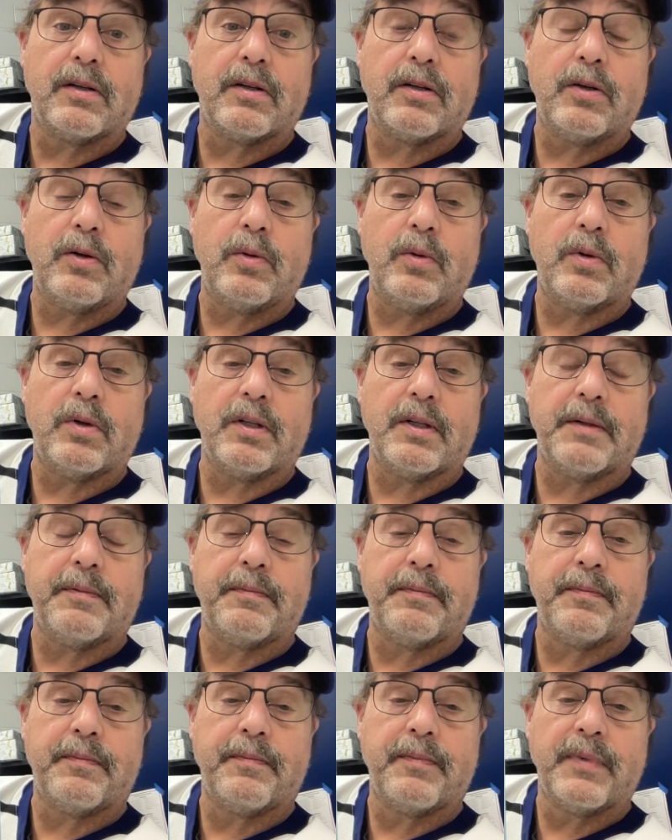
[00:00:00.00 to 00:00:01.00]
Cool.
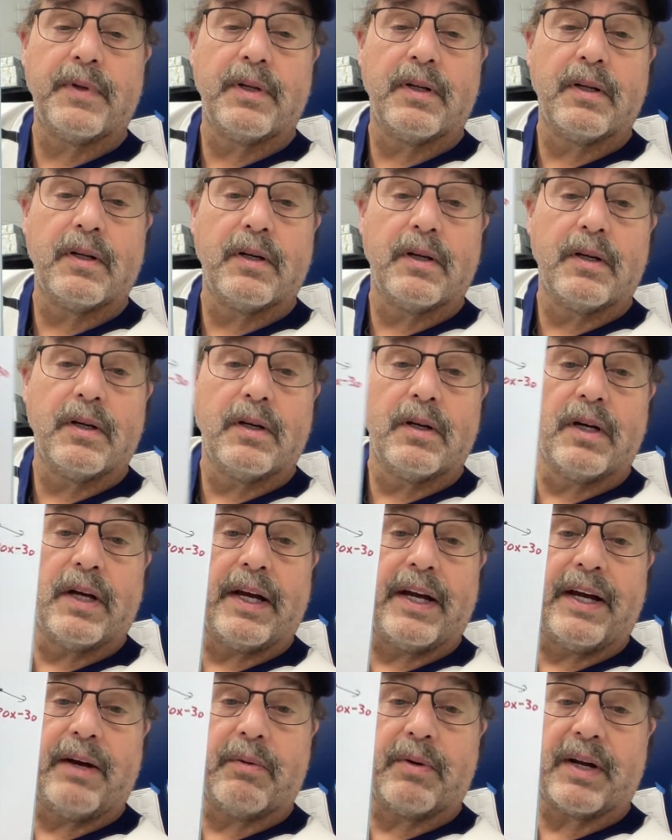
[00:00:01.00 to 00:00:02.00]

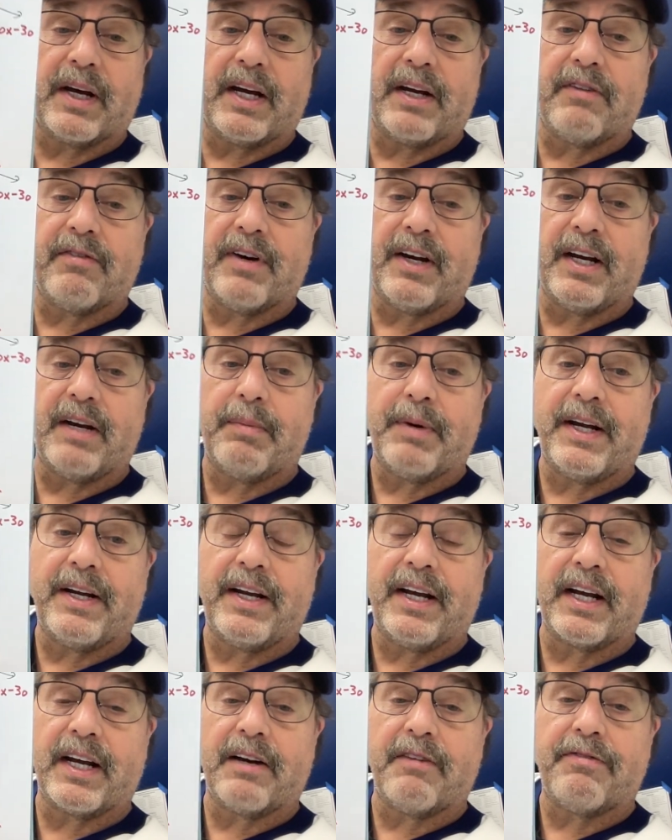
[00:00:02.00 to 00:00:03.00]
Hey, when I divide by
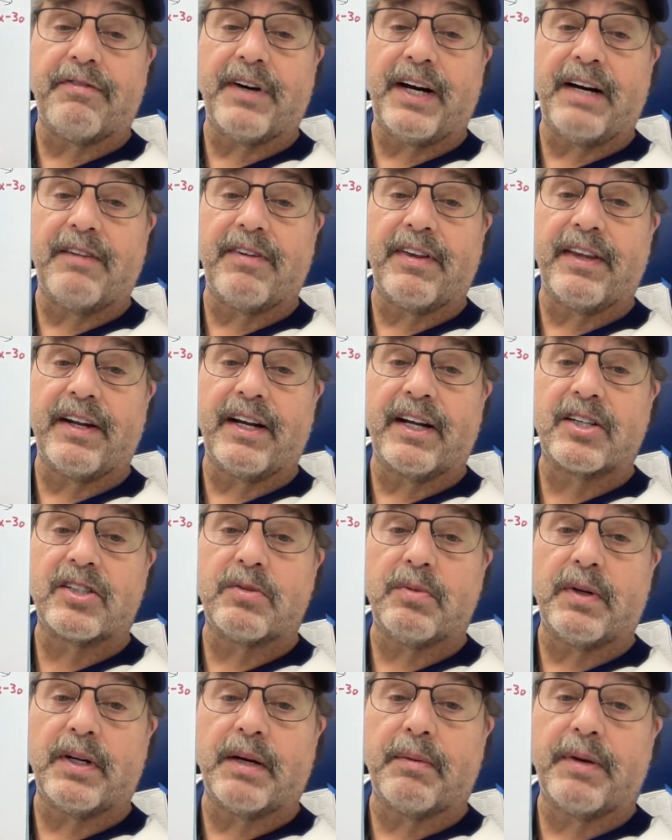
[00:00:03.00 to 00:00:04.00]
-5 on the
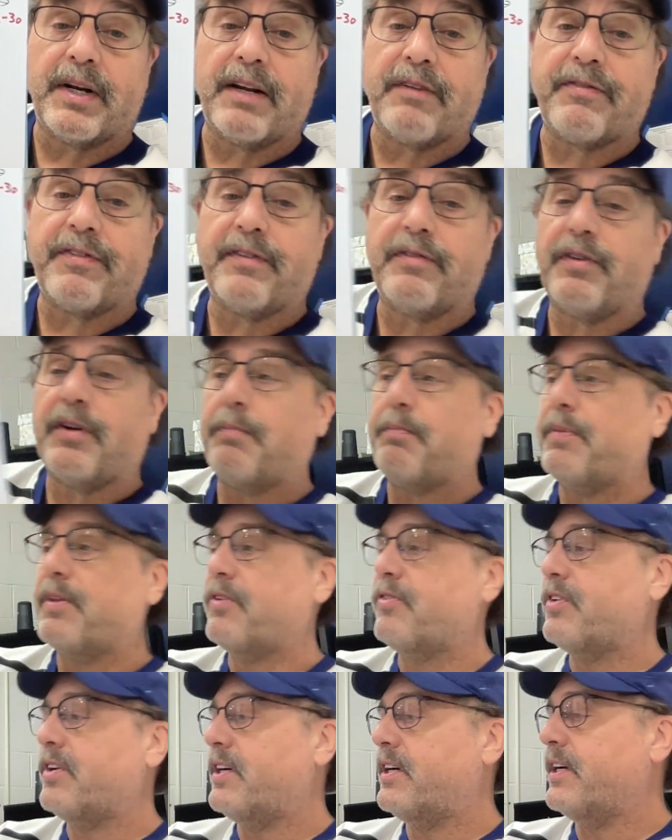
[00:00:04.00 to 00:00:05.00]
next one, I'm going to have to flip the
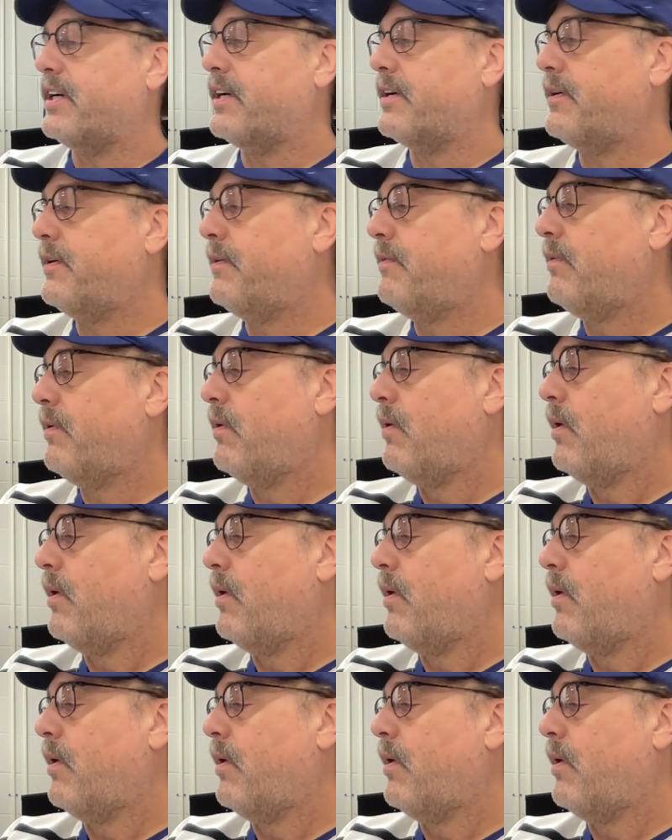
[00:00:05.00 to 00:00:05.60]
sign.